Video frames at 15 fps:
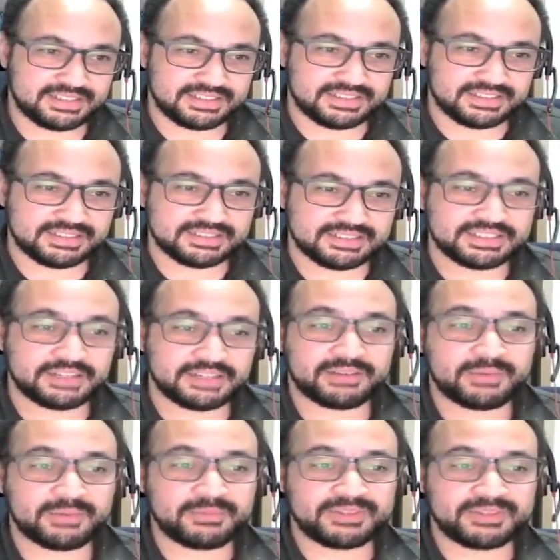So when
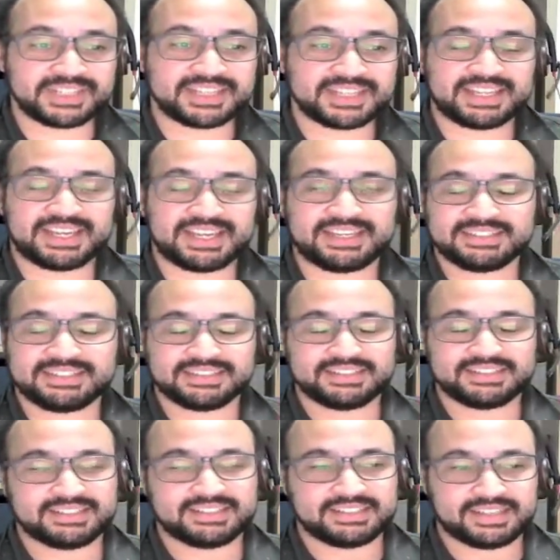we've done that
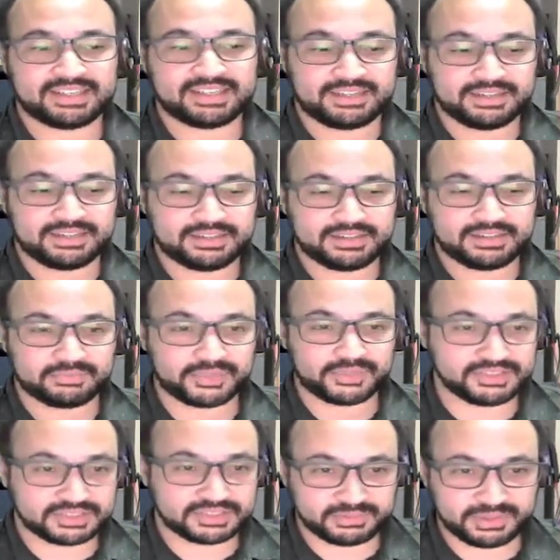approach
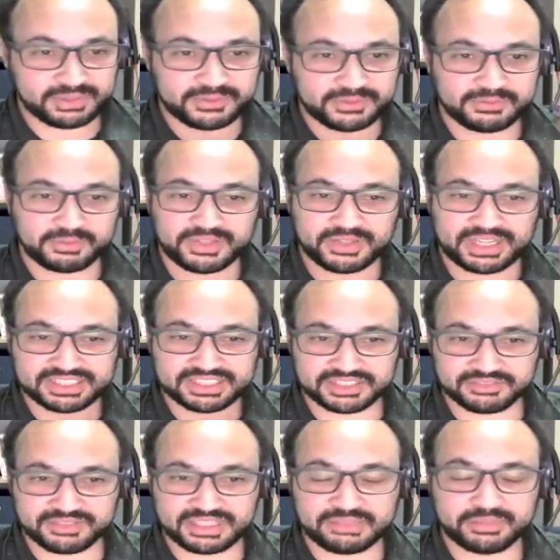where we've put S3
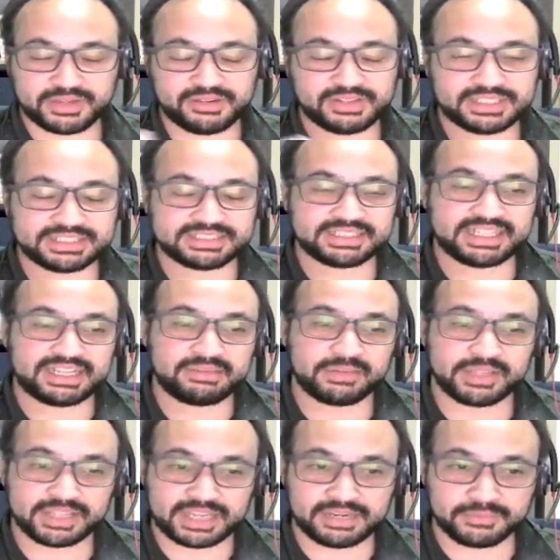behind API
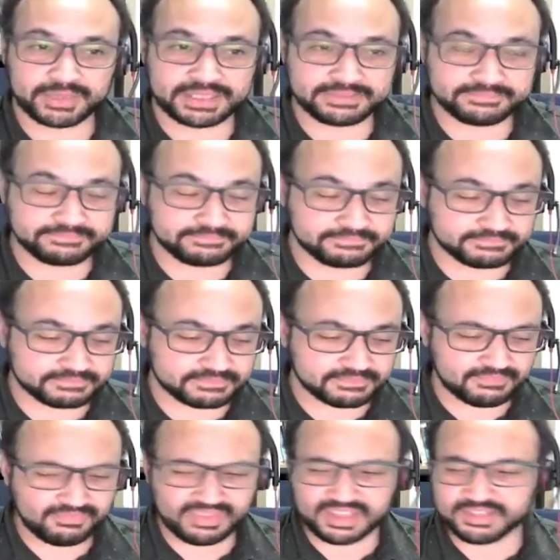Gateway,
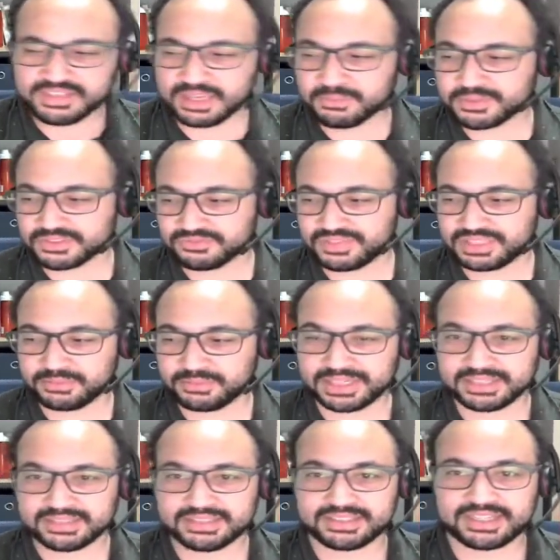that works really well,
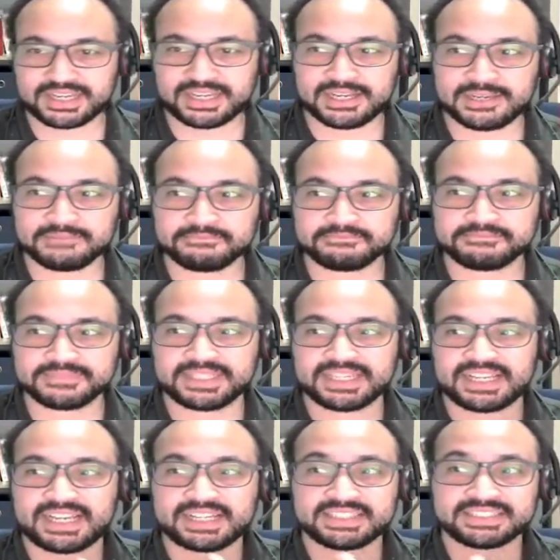
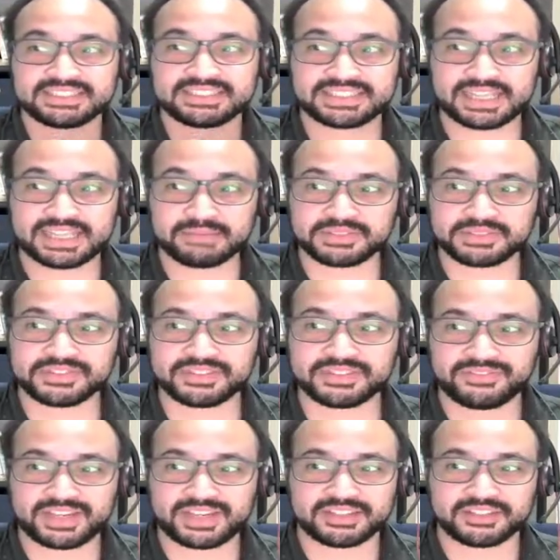except for the fact
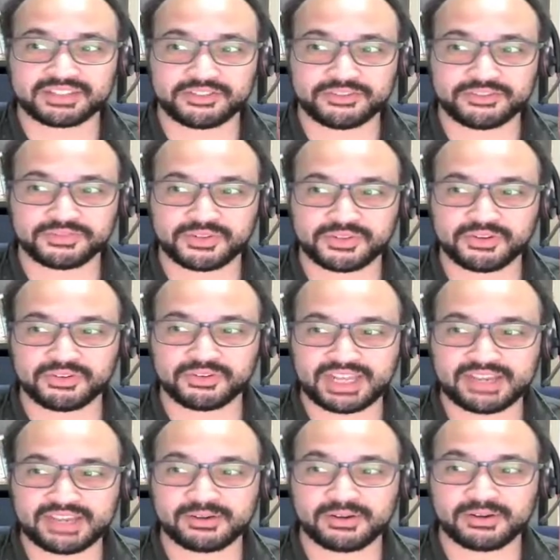that you've got
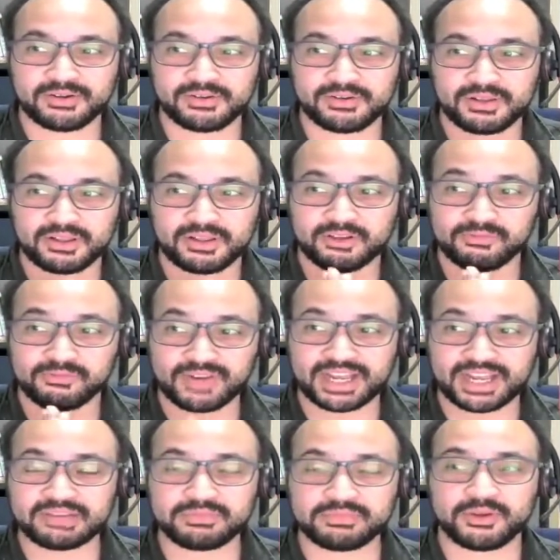now a random
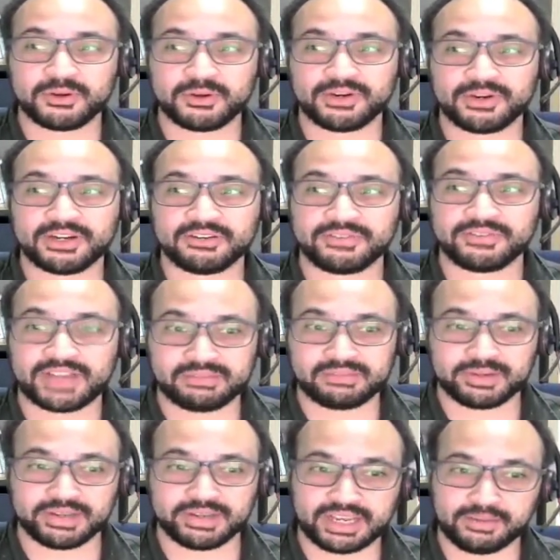URL for API
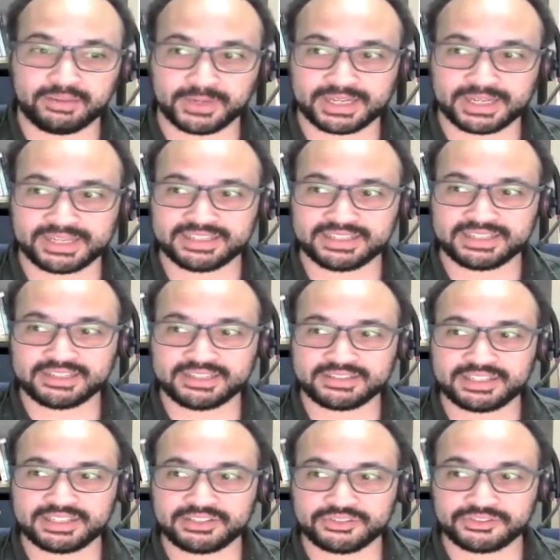Gateway that your
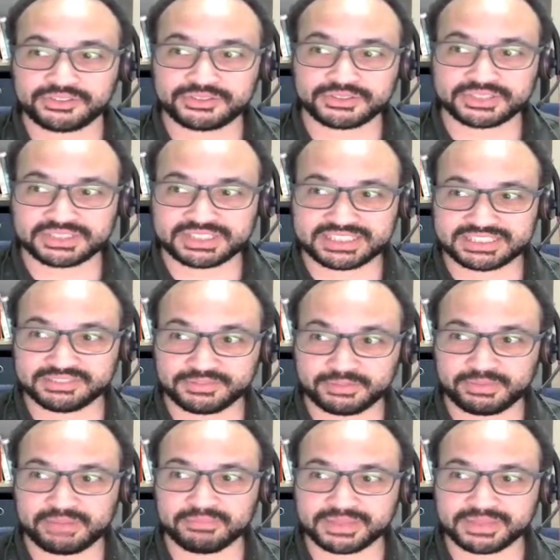users need to remember.